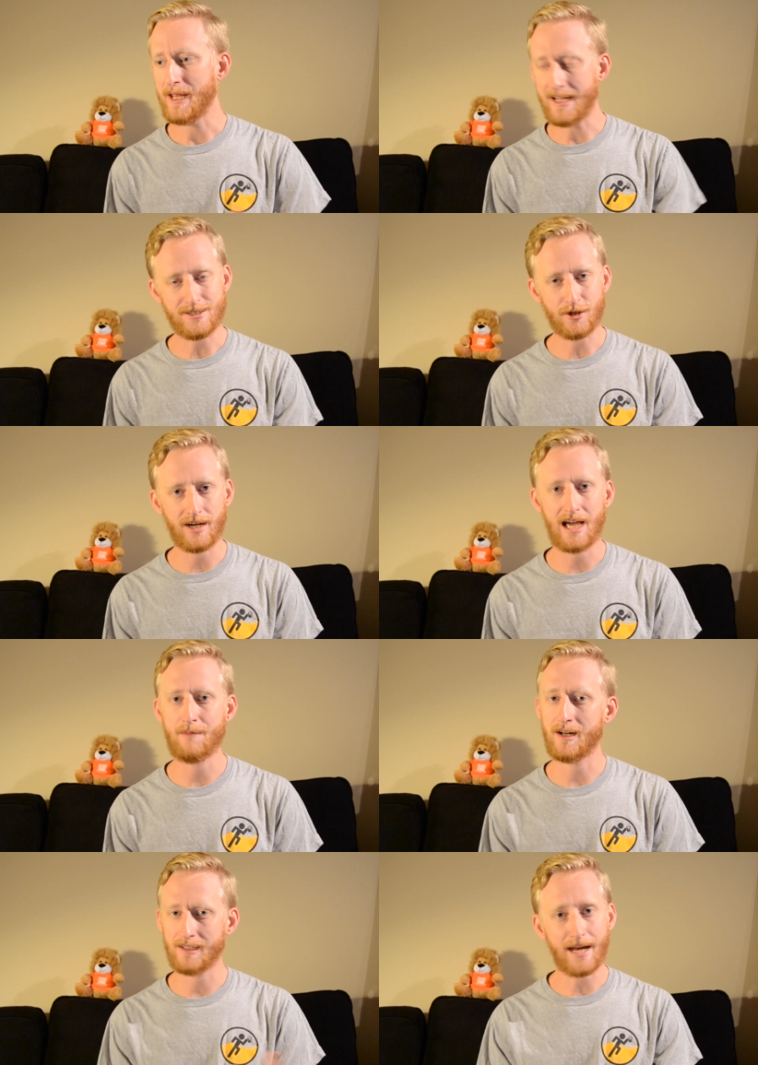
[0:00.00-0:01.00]

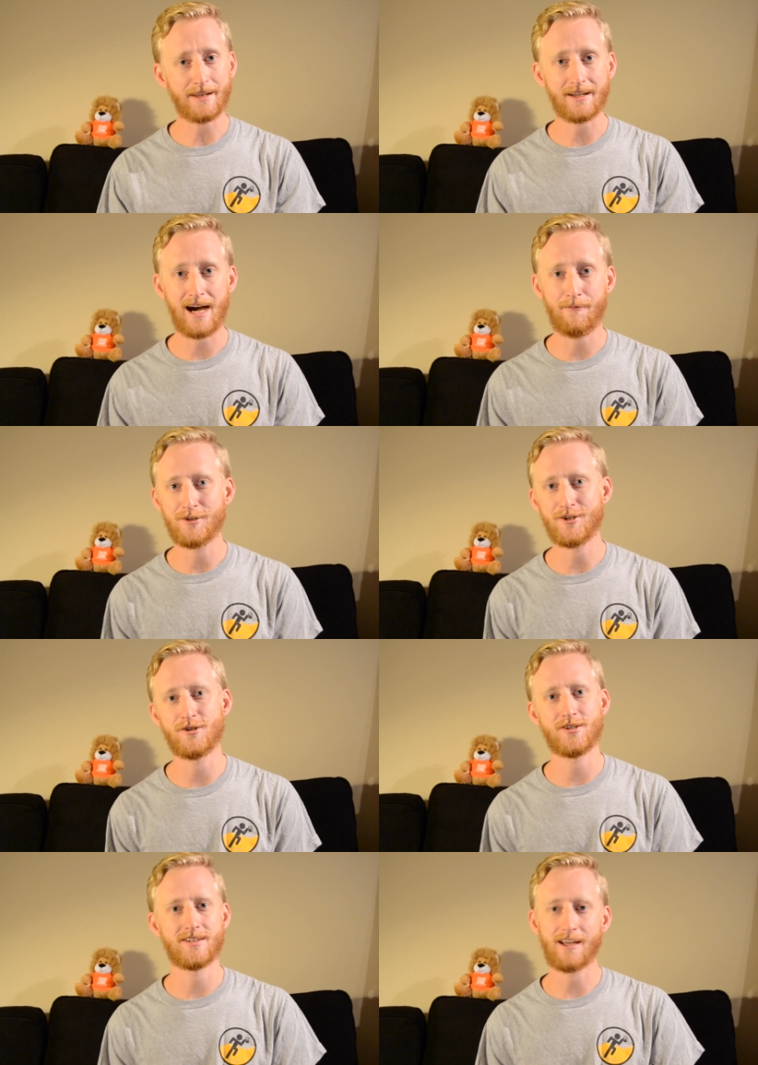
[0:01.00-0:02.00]
Instagram, a lot of the comments are
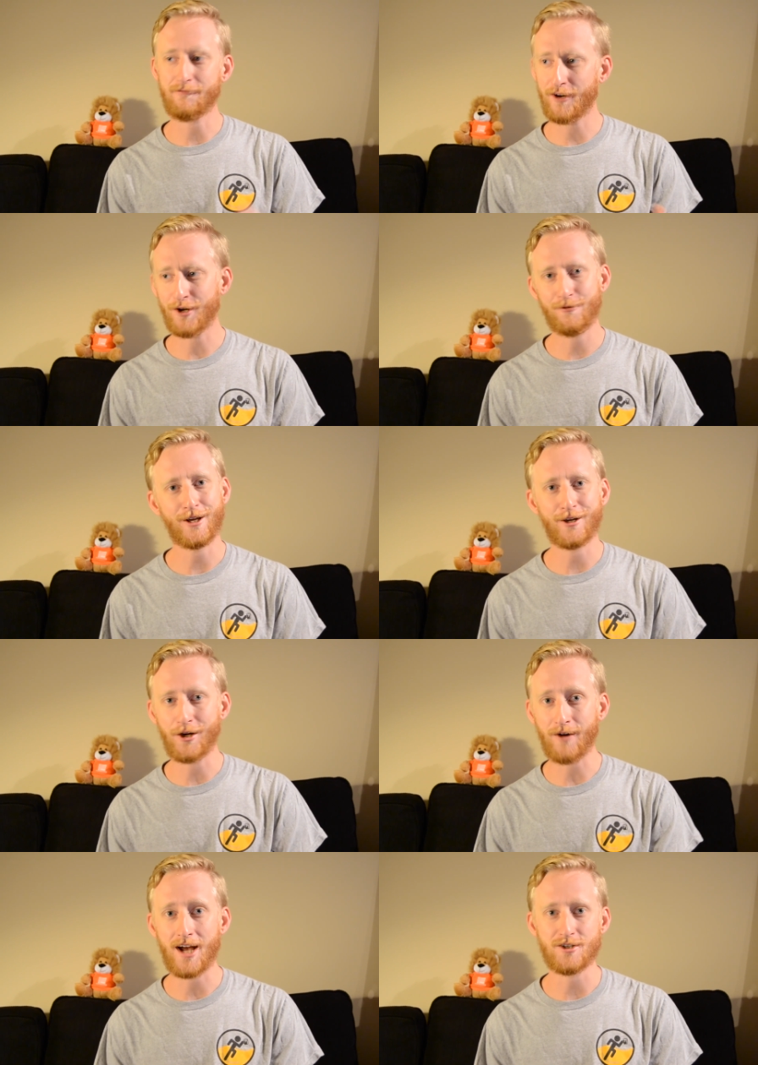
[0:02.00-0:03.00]
just like very quick,
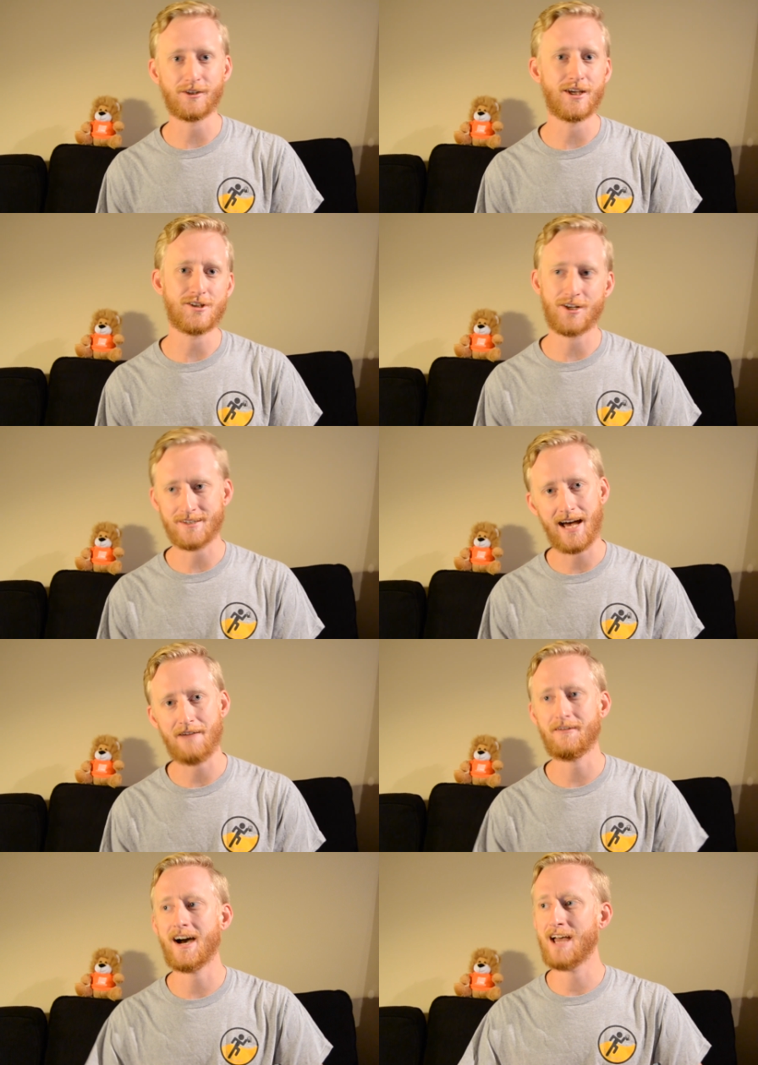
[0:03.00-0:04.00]
congratulations,
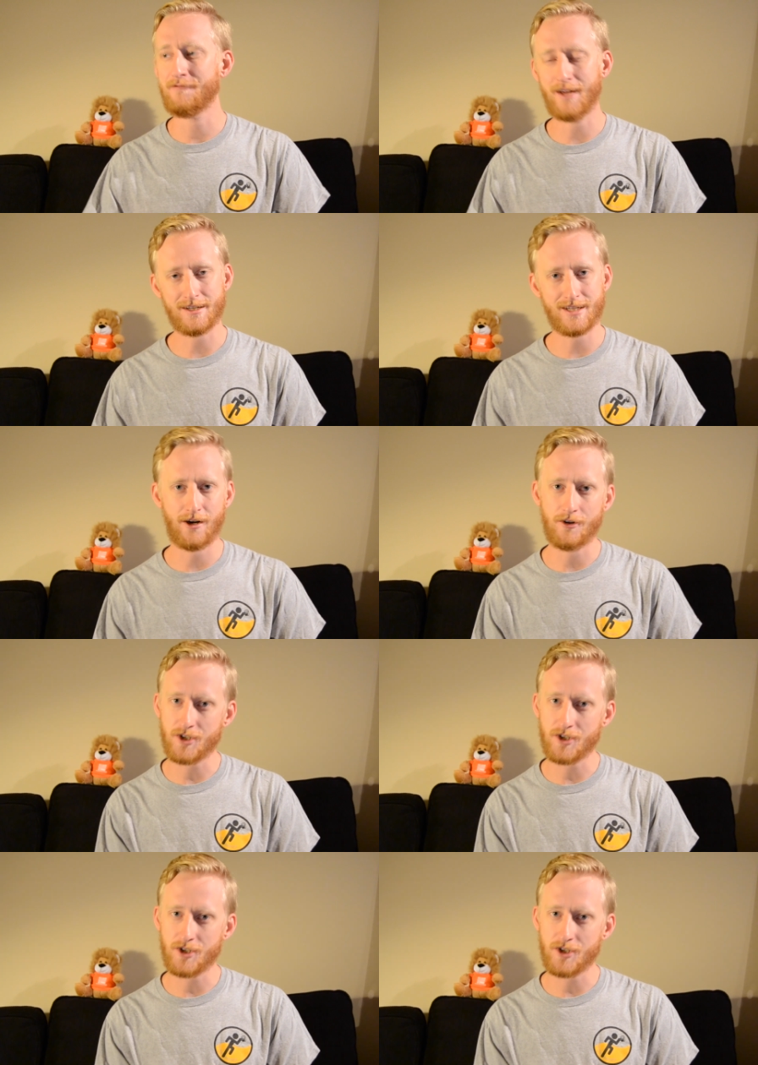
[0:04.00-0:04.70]
high five, etc.